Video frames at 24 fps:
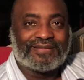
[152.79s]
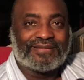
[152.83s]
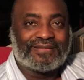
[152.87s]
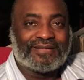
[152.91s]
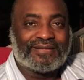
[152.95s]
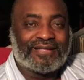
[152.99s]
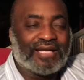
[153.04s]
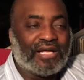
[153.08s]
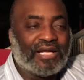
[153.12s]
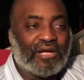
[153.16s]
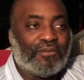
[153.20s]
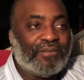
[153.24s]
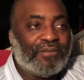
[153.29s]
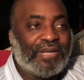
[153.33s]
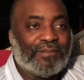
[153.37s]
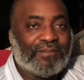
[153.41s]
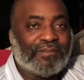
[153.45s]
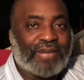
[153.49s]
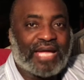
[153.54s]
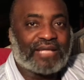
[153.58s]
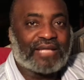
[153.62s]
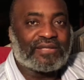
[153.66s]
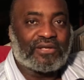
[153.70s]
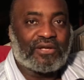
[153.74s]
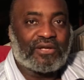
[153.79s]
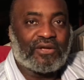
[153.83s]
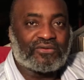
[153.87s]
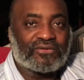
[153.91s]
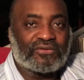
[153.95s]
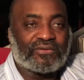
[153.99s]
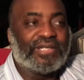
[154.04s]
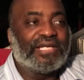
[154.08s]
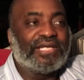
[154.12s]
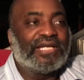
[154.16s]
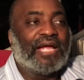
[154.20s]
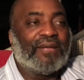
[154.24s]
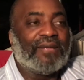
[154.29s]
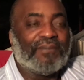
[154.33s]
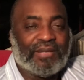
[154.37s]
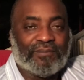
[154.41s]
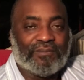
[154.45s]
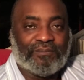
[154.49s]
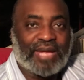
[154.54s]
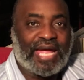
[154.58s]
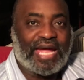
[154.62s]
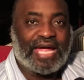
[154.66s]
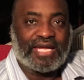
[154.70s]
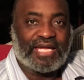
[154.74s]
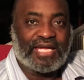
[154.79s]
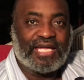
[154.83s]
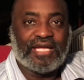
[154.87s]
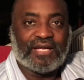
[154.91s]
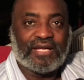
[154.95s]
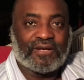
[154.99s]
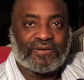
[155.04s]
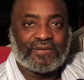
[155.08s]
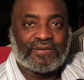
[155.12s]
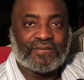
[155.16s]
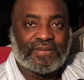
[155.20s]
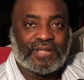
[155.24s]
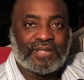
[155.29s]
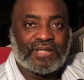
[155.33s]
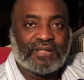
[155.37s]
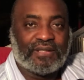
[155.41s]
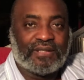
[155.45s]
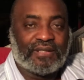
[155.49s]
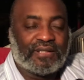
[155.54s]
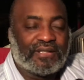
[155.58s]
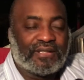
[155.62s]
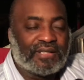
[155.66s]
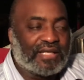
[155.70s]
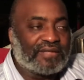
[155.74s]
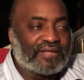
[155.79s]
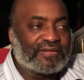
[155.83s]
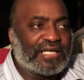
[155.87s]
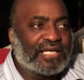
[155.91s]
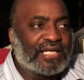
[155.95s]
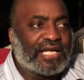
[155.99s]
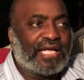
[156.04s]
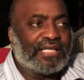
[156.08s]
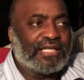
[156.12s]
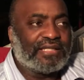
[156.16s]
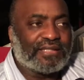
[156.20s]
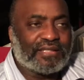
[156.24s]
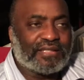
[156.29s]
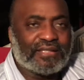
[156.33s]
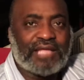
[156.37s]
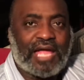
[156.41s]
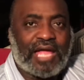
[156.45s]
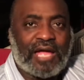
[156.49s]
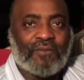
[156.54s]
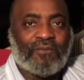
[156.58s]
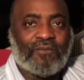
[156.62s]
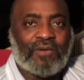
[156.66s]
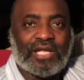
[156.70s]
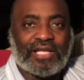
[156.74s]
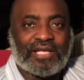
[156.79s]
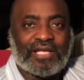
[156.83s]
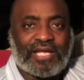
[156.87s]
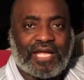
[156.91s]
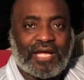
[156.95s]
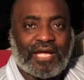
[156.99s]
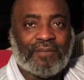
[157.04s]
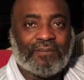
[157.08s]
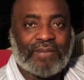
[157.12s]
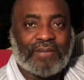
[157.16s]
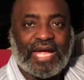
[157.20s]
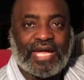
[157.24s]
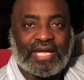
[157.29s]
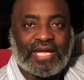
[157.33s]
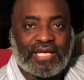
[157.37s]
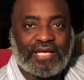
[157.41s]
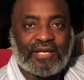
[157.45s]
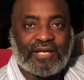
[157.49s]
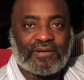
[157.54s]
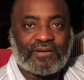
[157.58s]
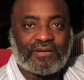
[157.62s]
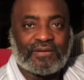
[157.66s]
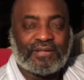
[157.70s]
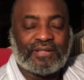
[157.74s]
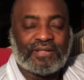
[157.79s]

I don't mean back to Costa Rica. I mean back here. I was like, I did not want to come back here.